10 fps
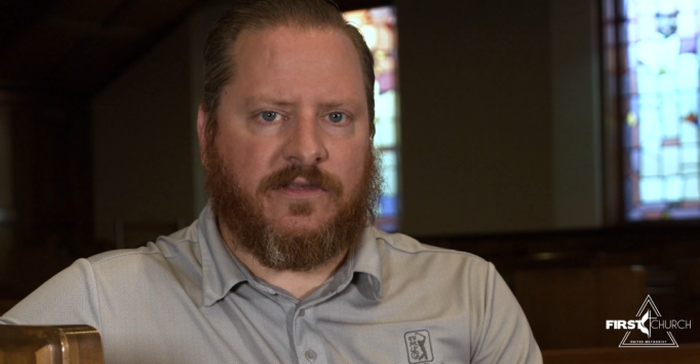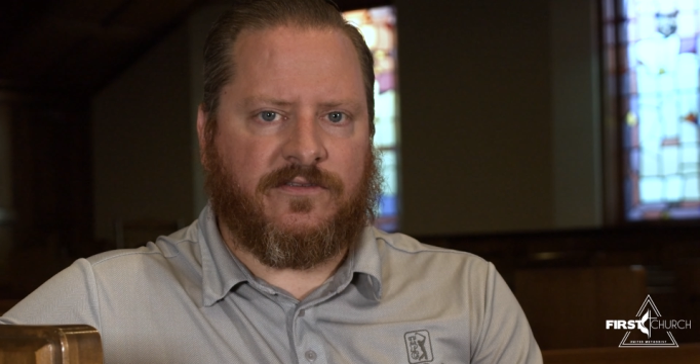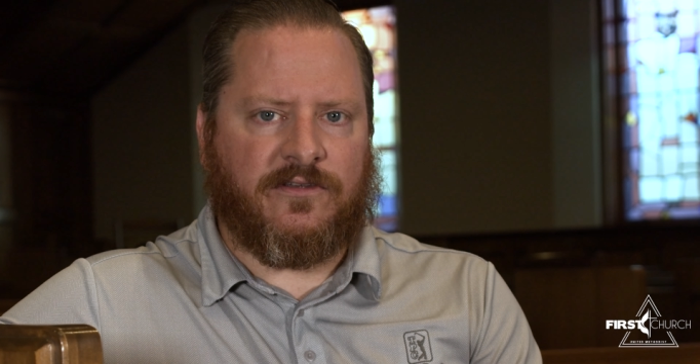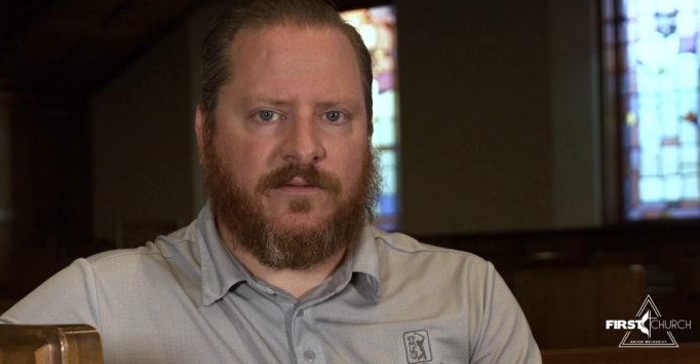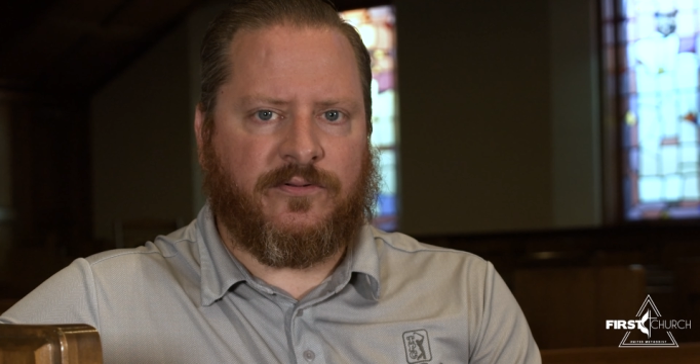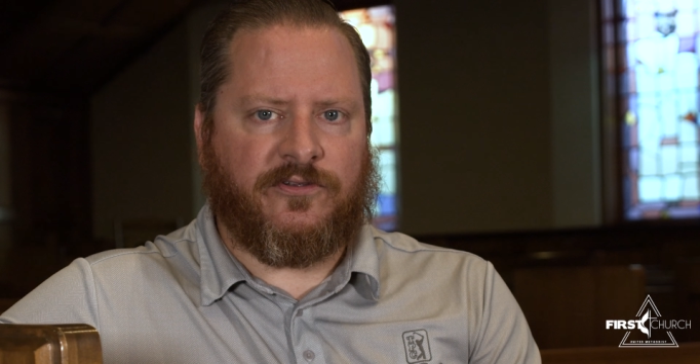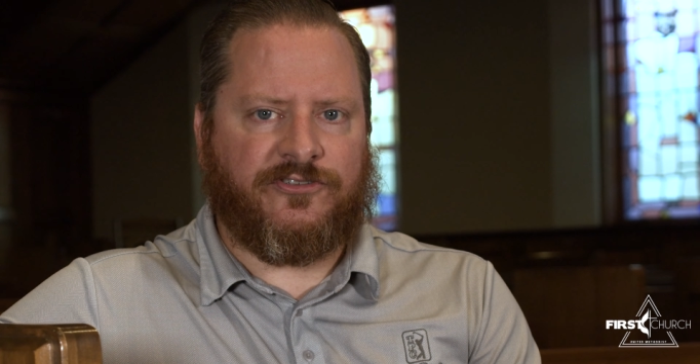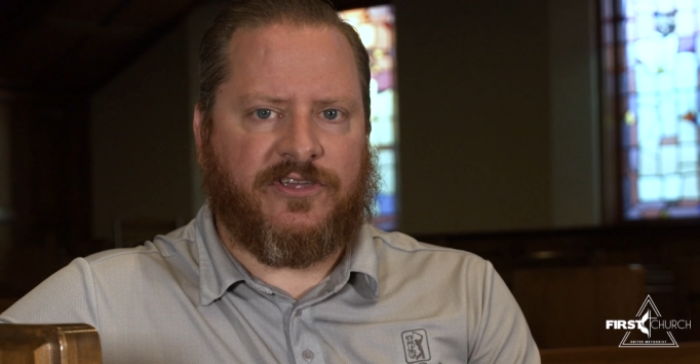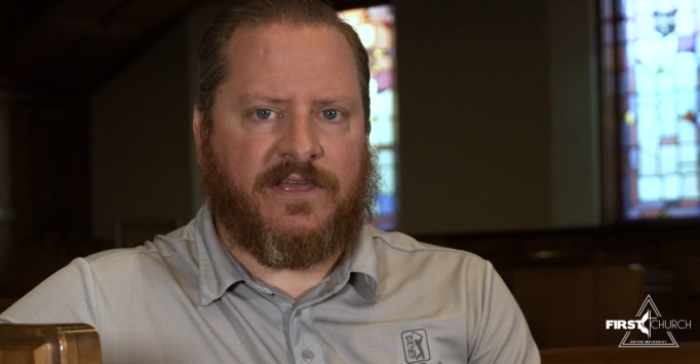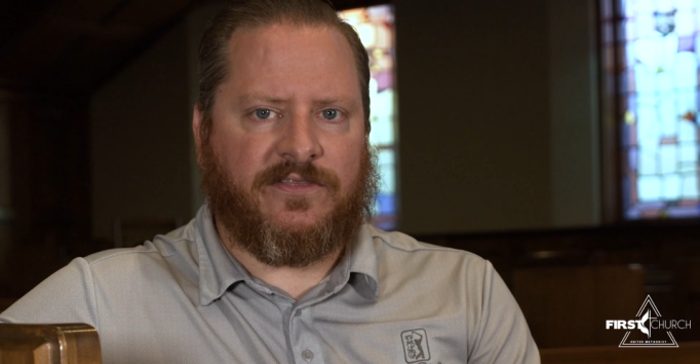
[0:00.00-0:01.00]
is to
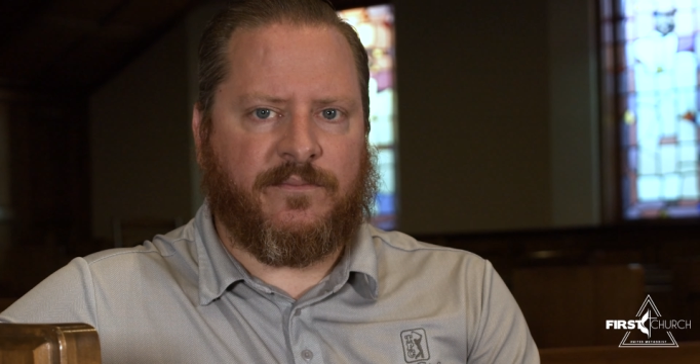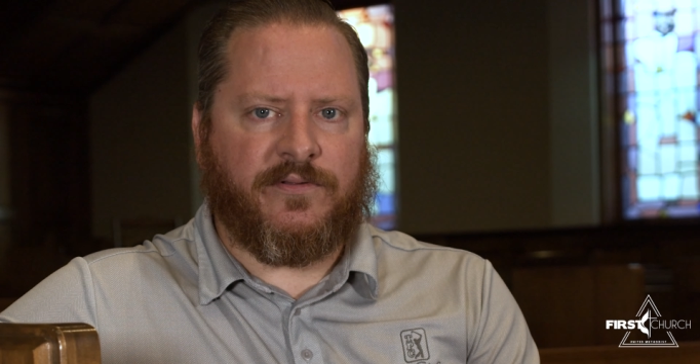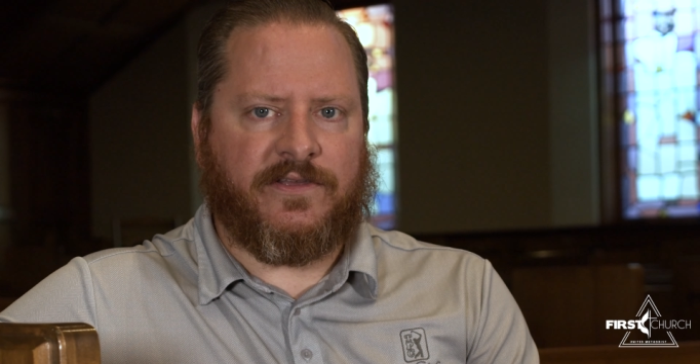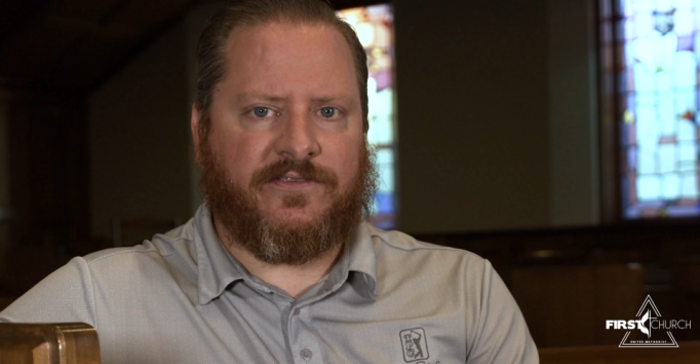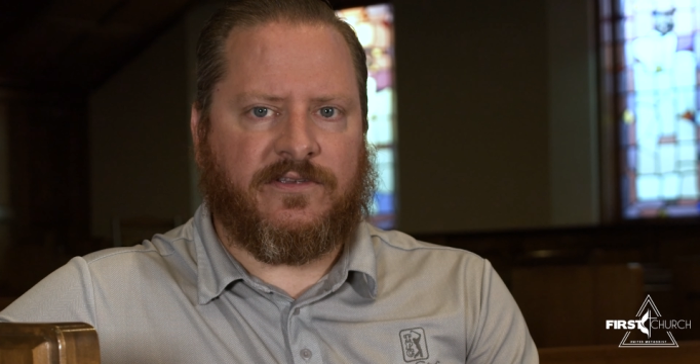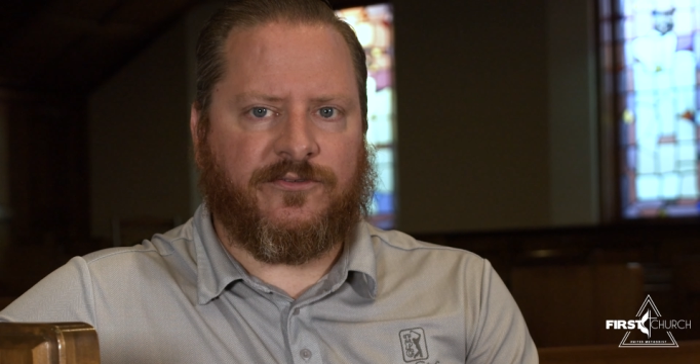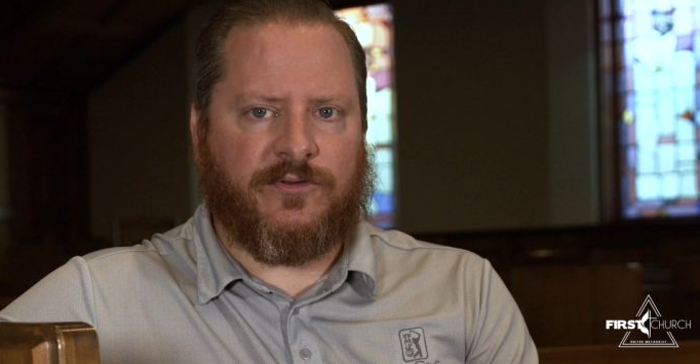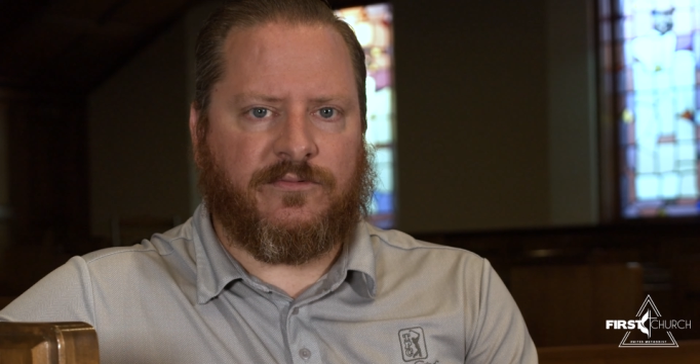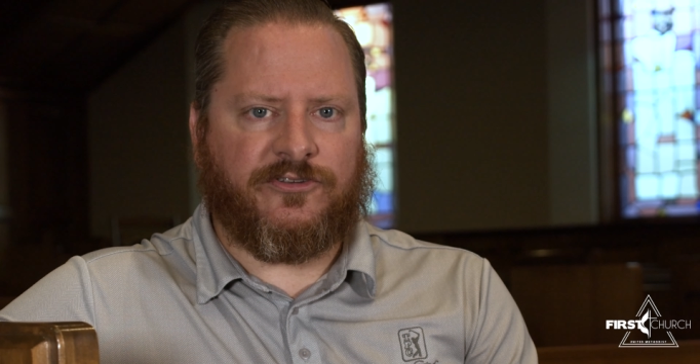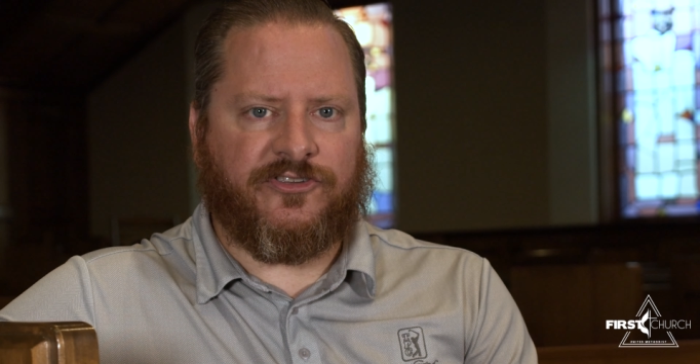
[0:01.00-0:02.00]
appreciate the blessings
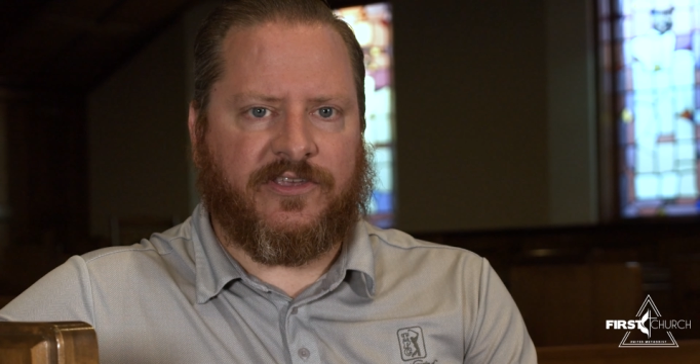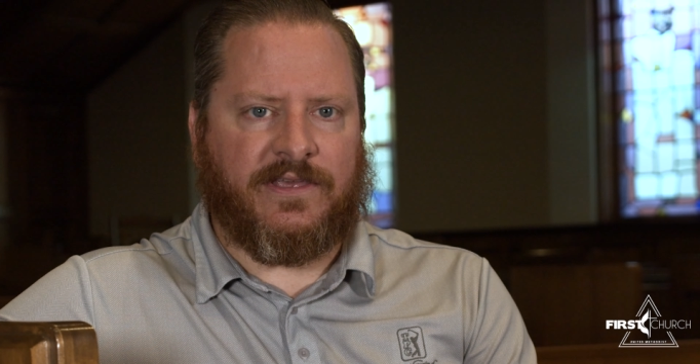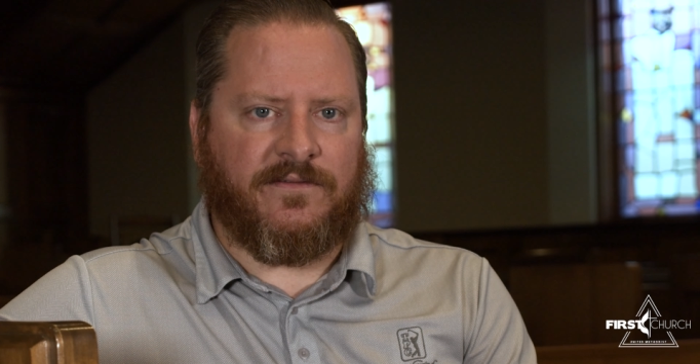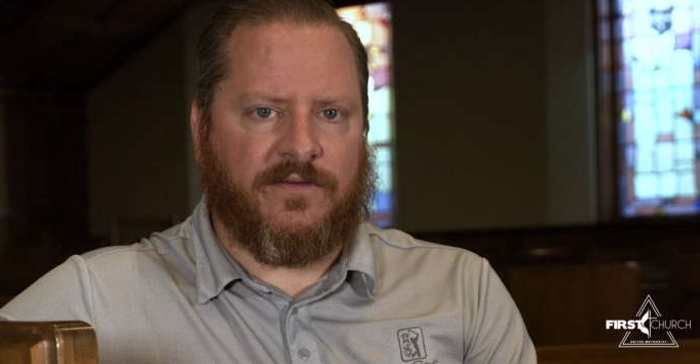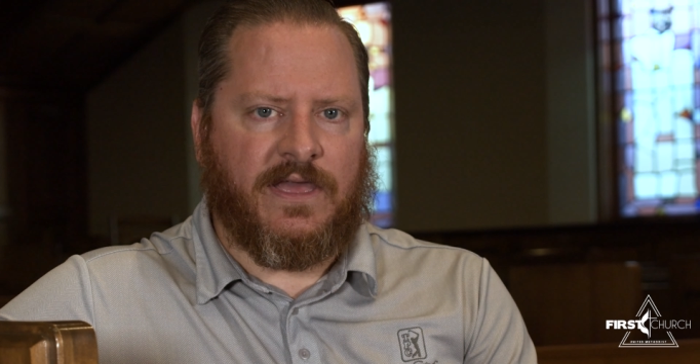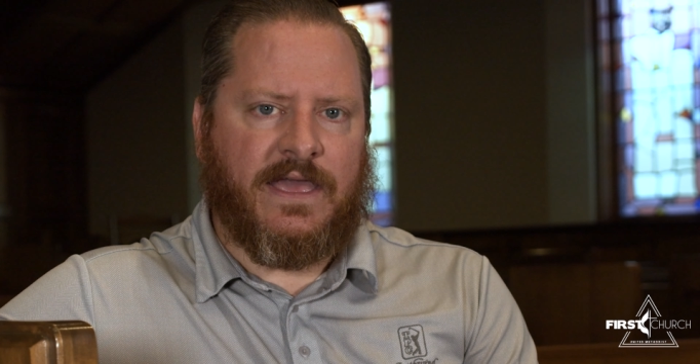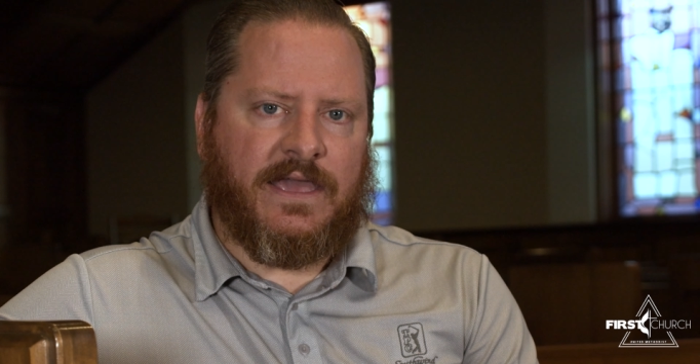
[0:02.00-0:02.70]
we receive